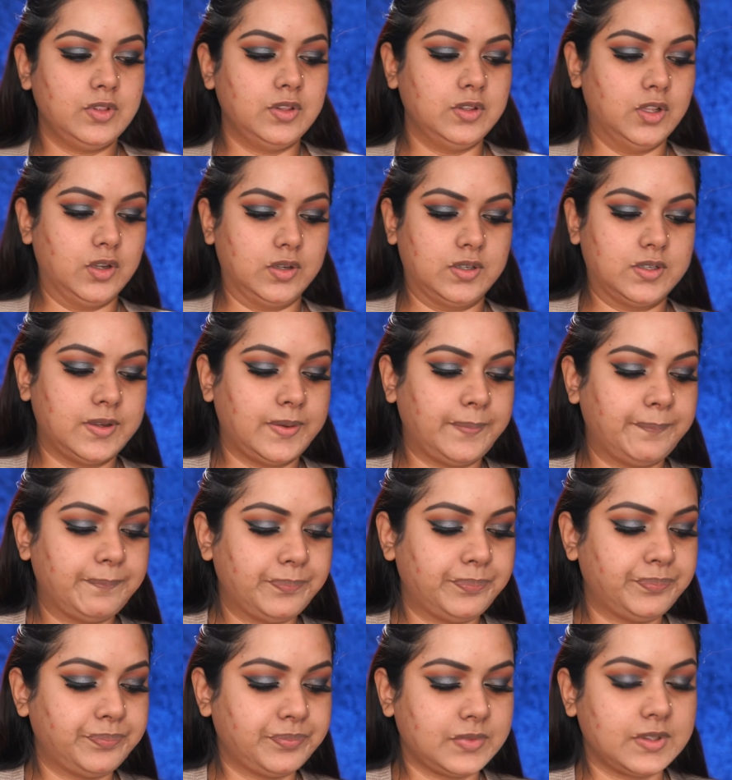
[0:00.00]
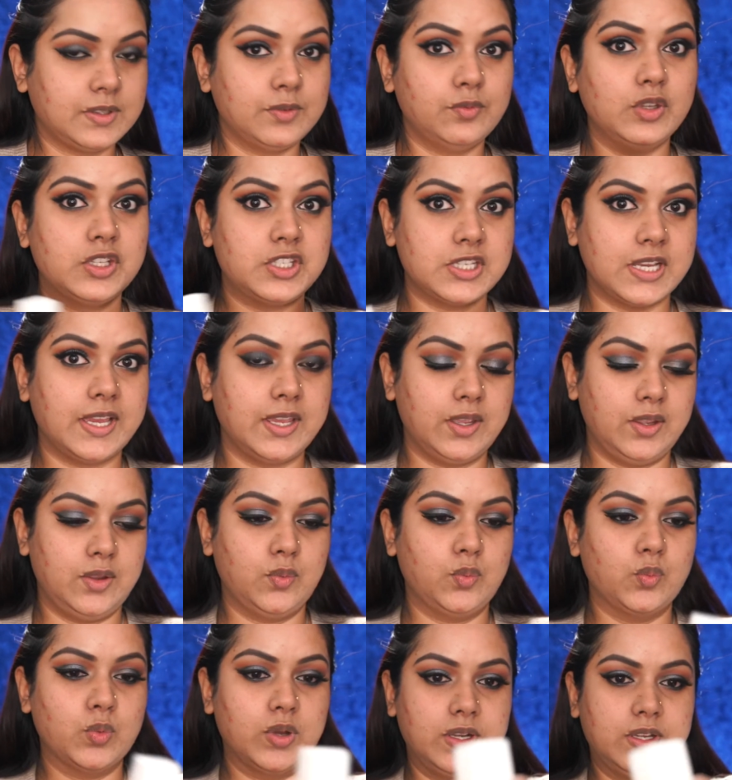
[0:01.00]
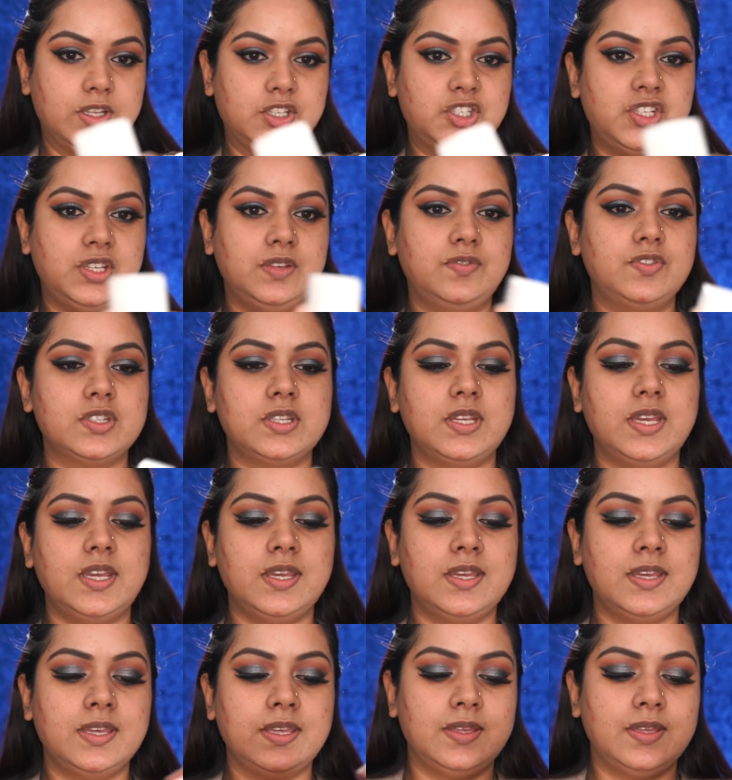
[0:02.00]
look, which I want to achieve today.